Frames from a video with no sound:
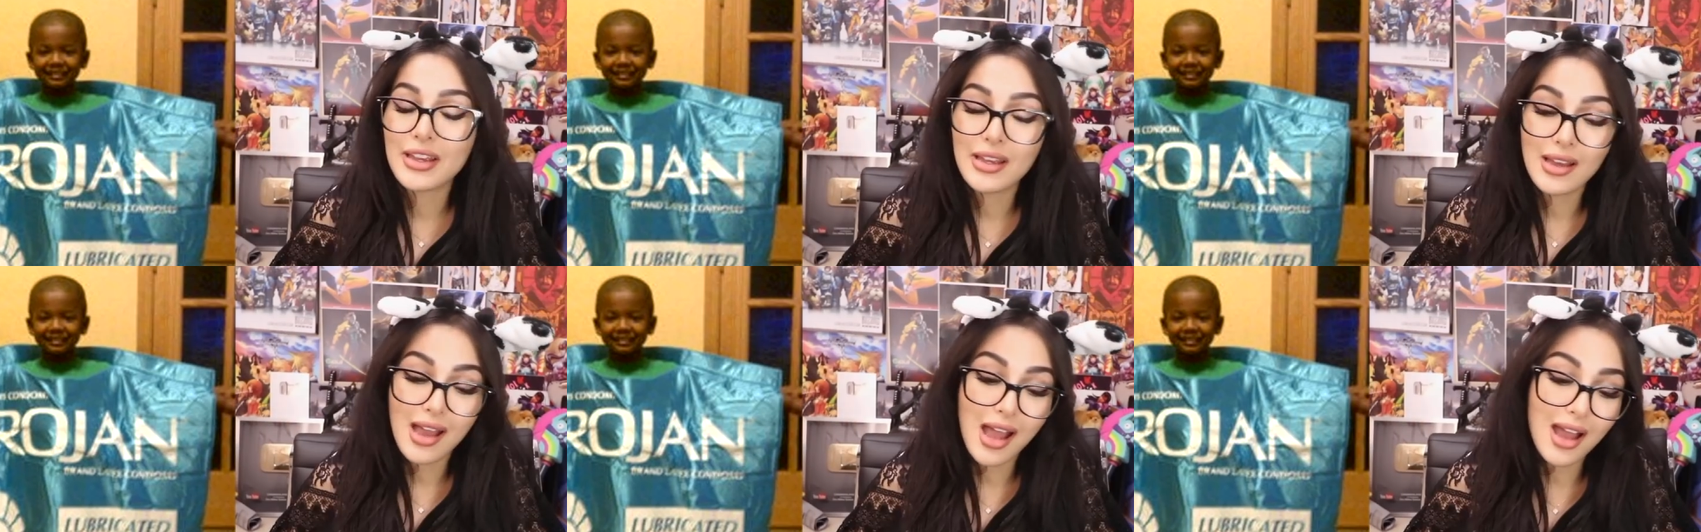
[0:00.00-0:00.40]

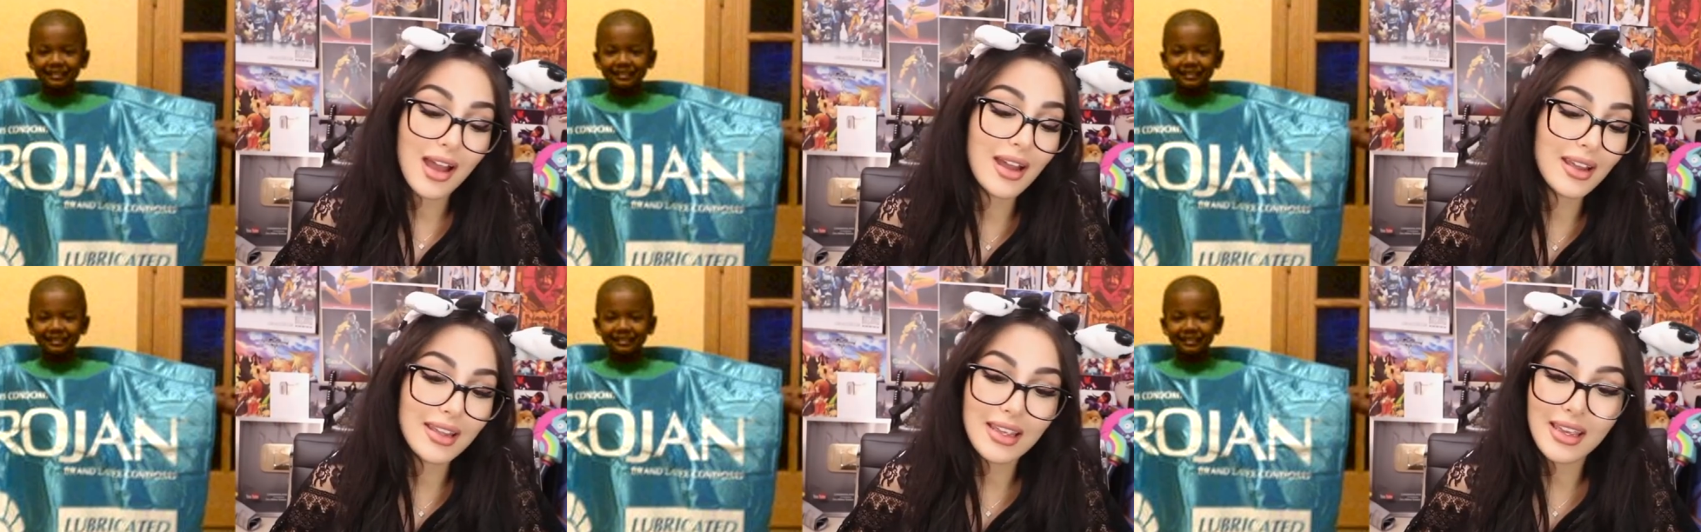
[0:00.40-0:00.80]

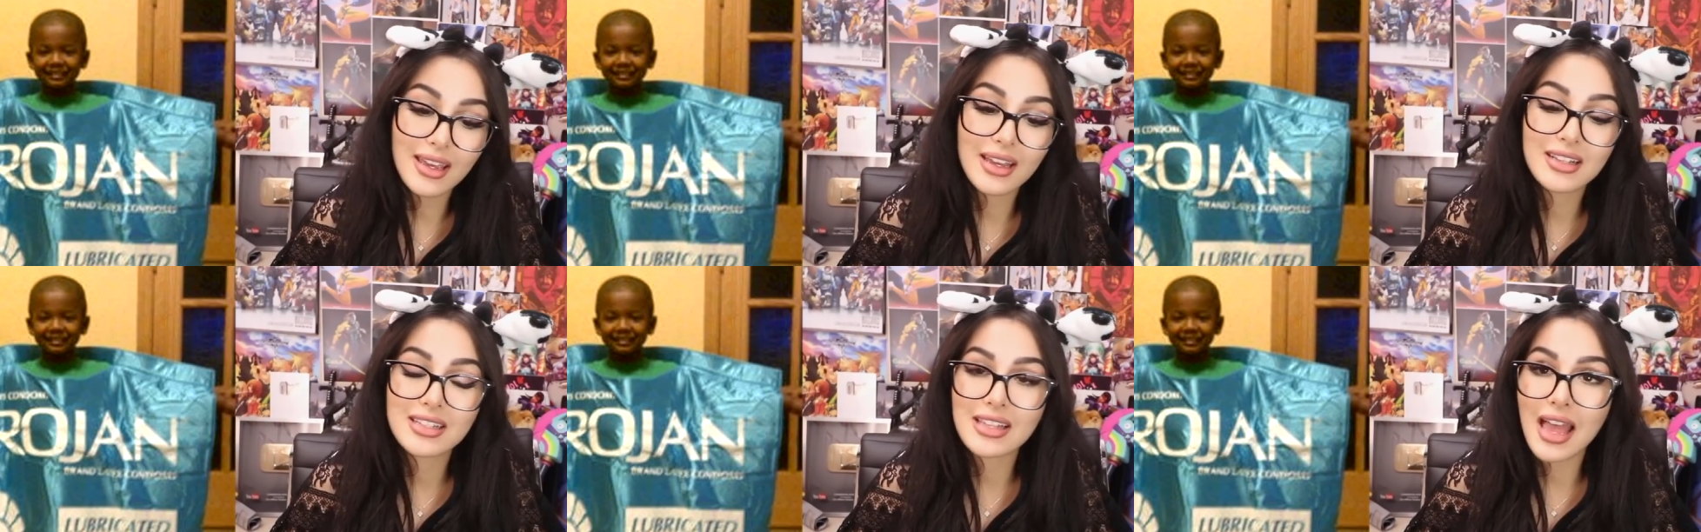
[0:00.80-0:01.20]
Speaker 1: Yeah,
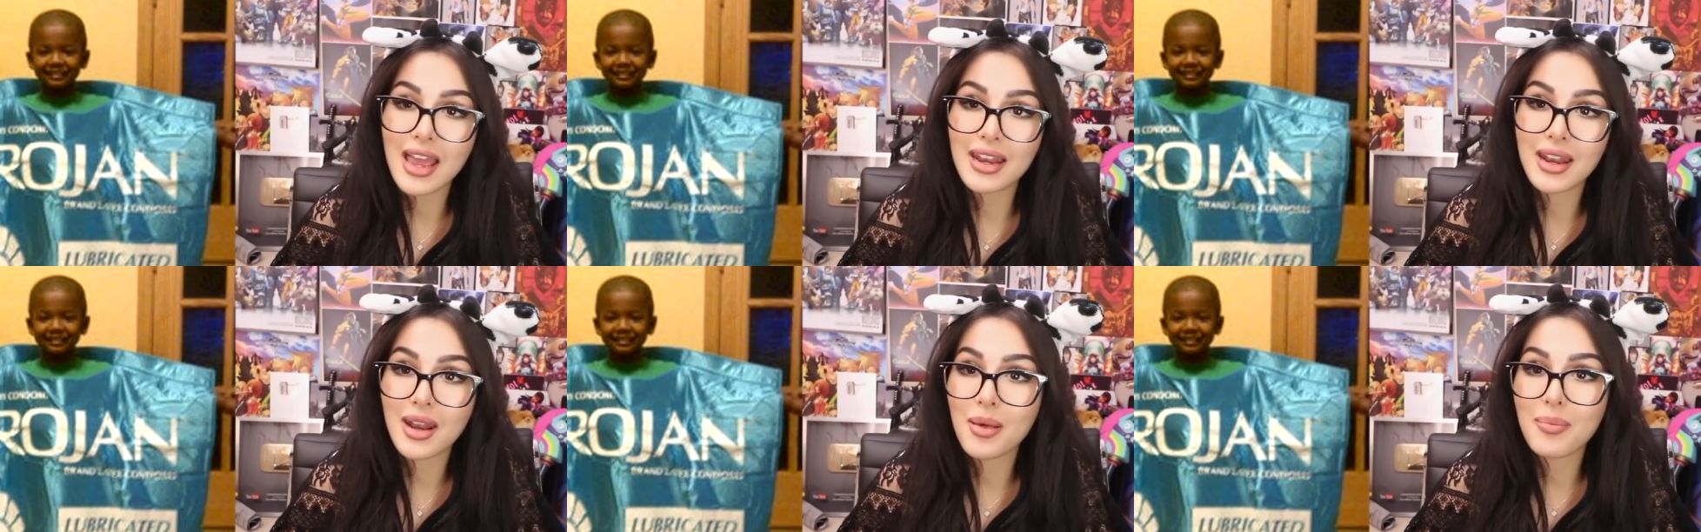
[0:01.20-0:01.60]
he
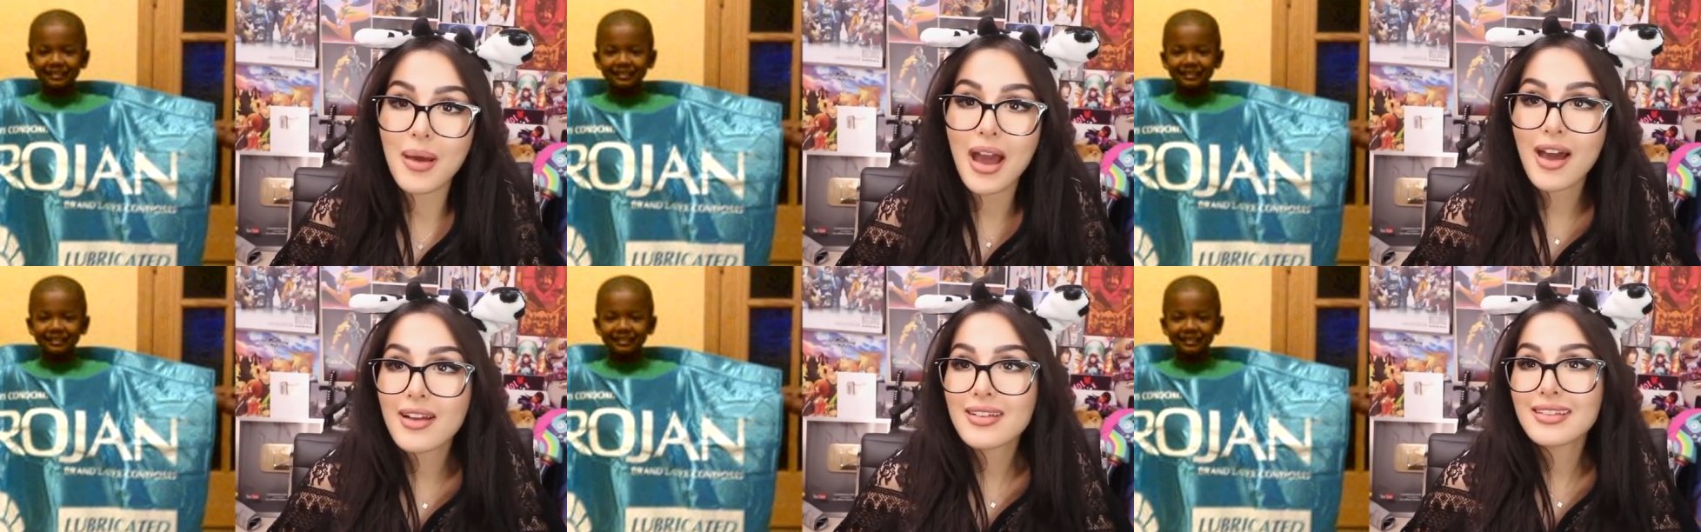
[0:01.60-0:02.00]
excited
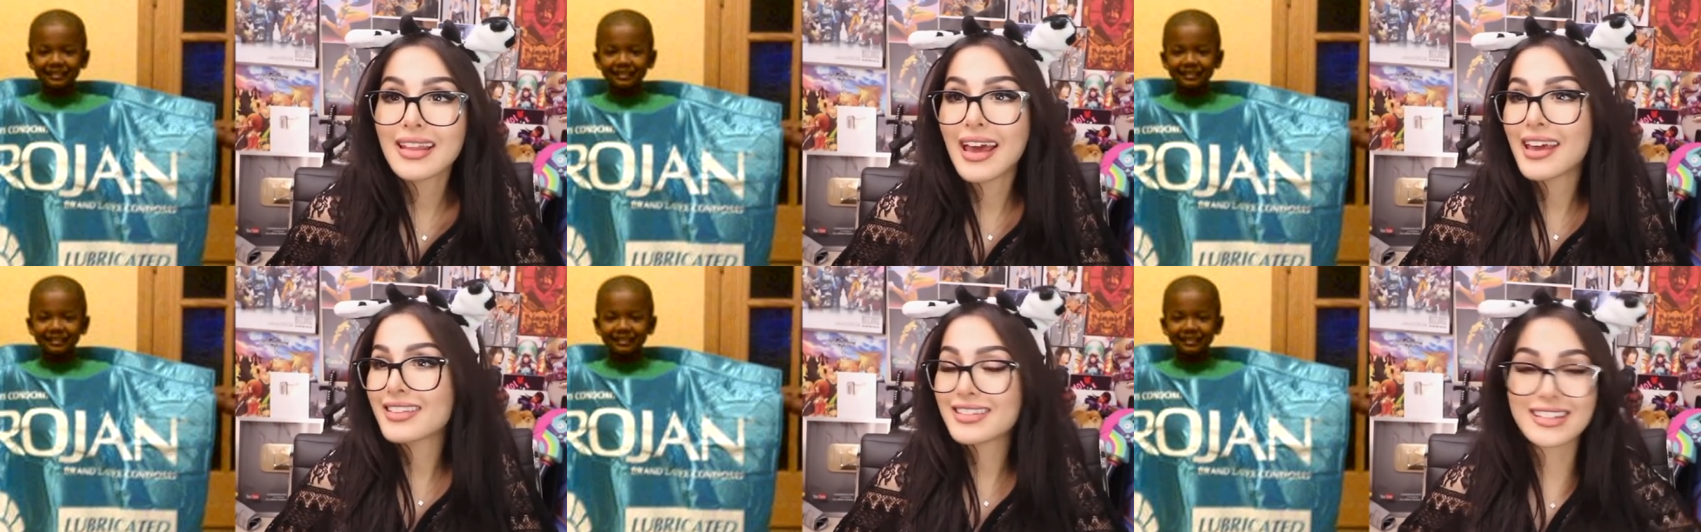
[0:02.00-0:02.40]
about it
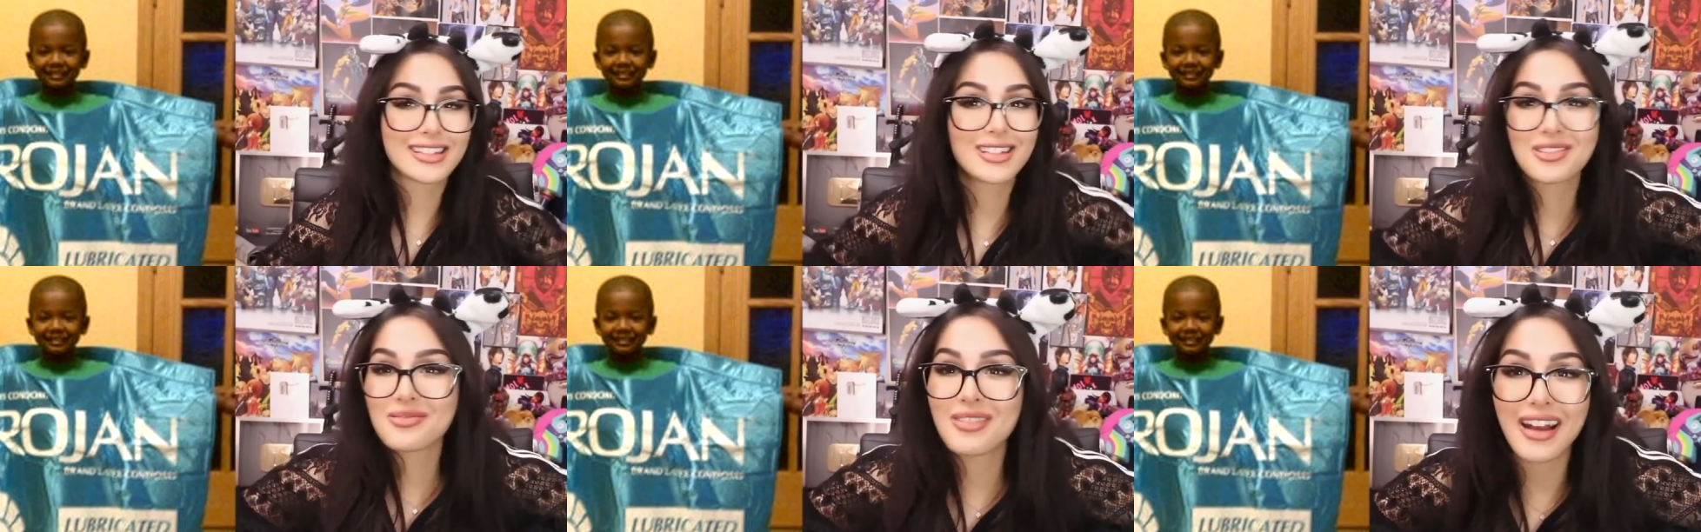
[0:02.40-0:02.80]
like
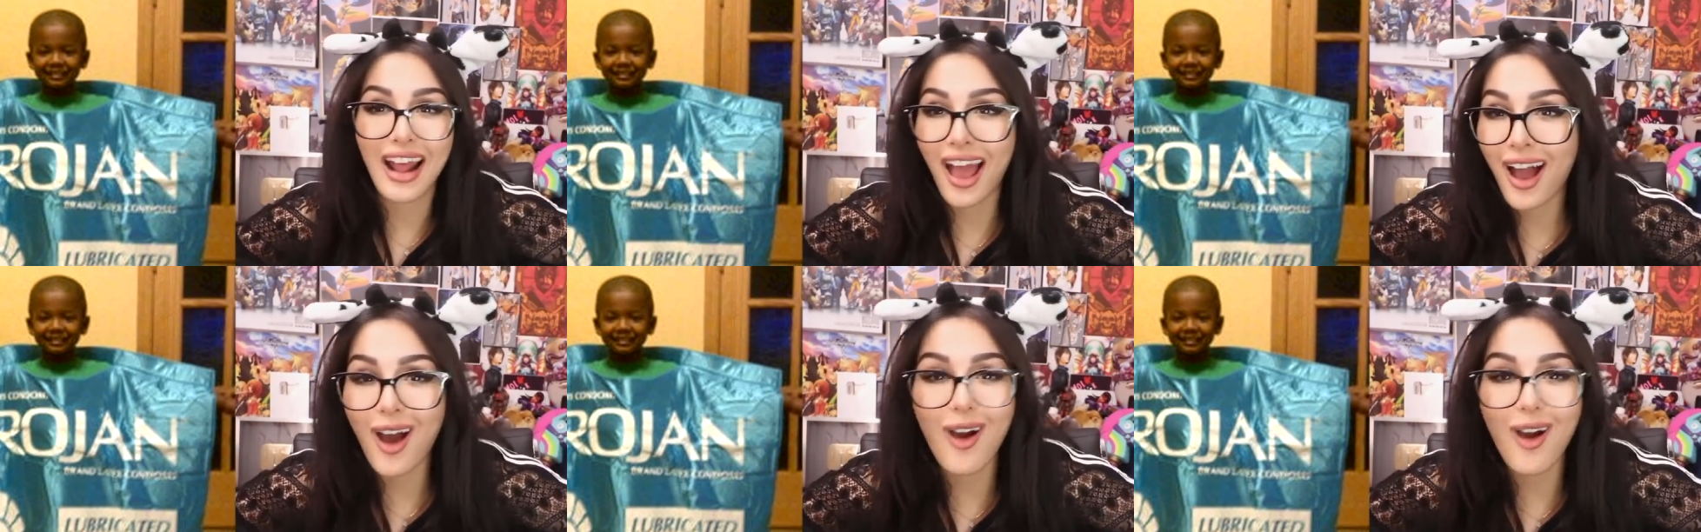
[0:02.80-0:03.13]
this is what I